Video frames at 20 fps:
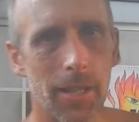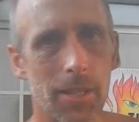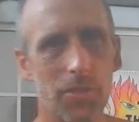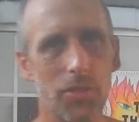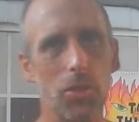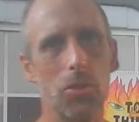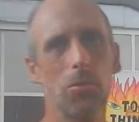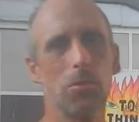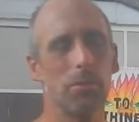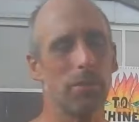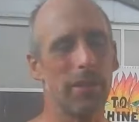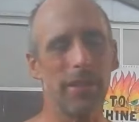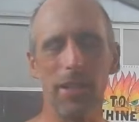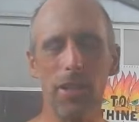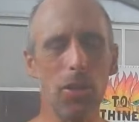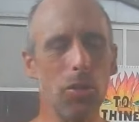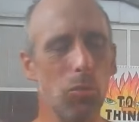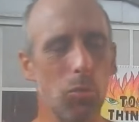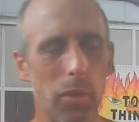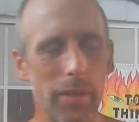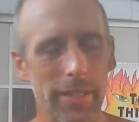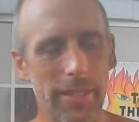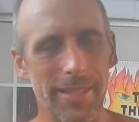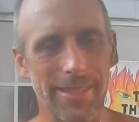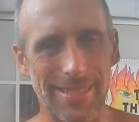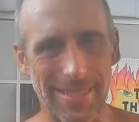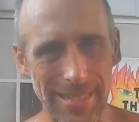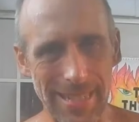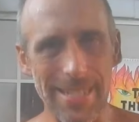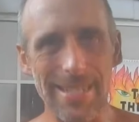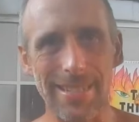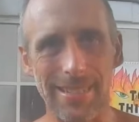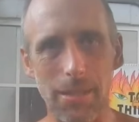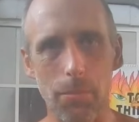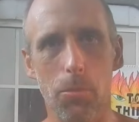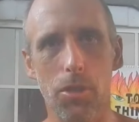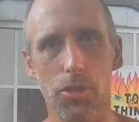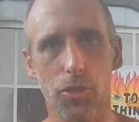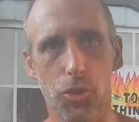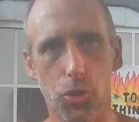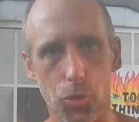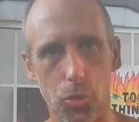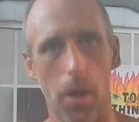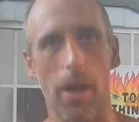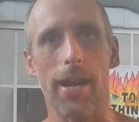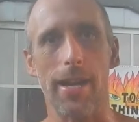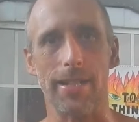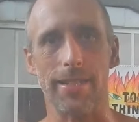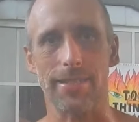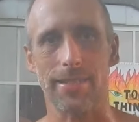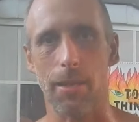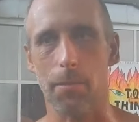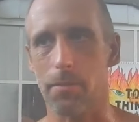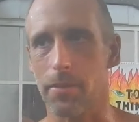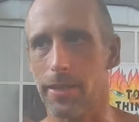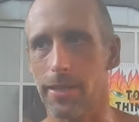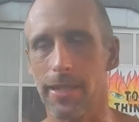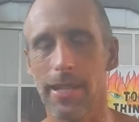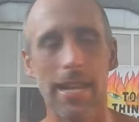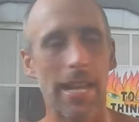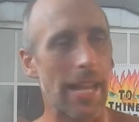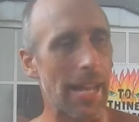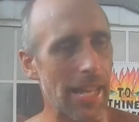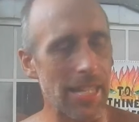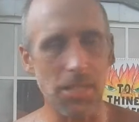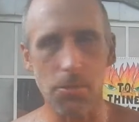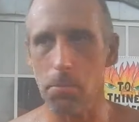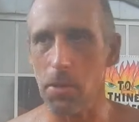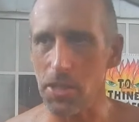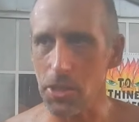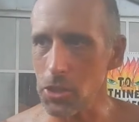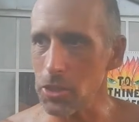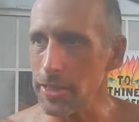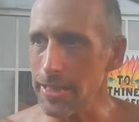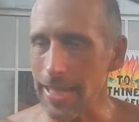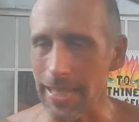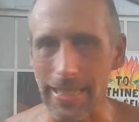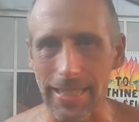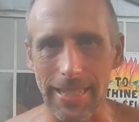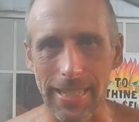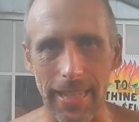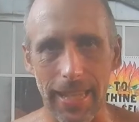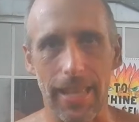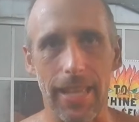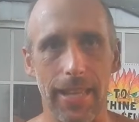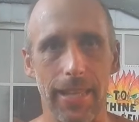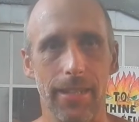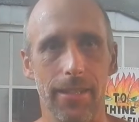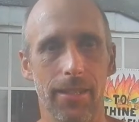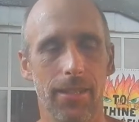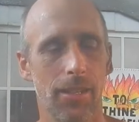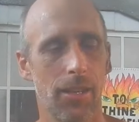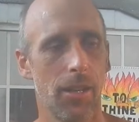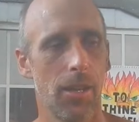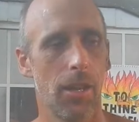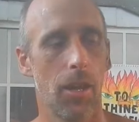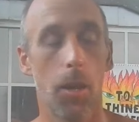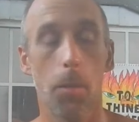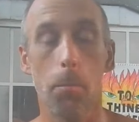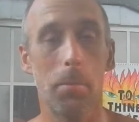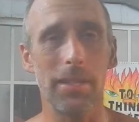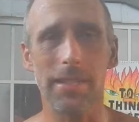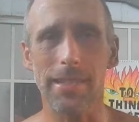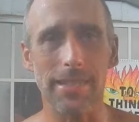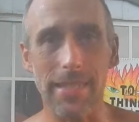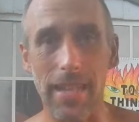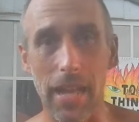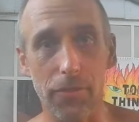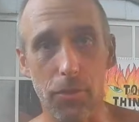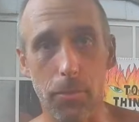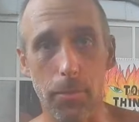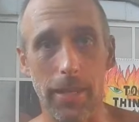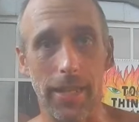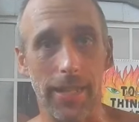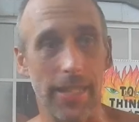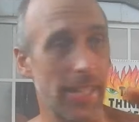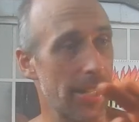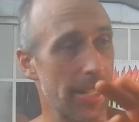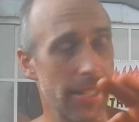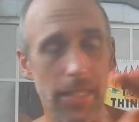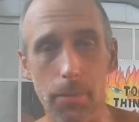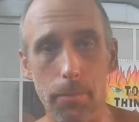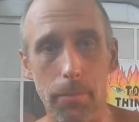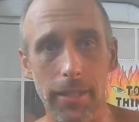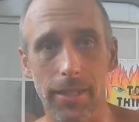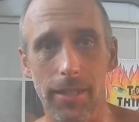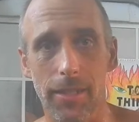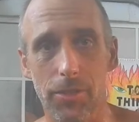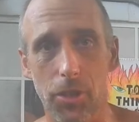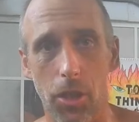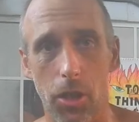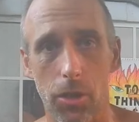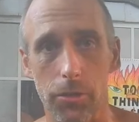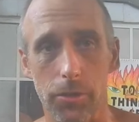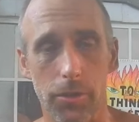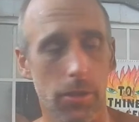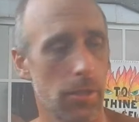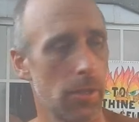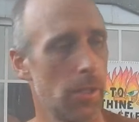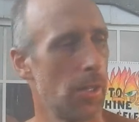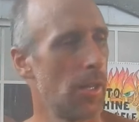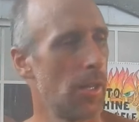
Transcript: So, you know, when you see someone trying something, especially a kid, but it doesn't have to be a kid, it can be an adult,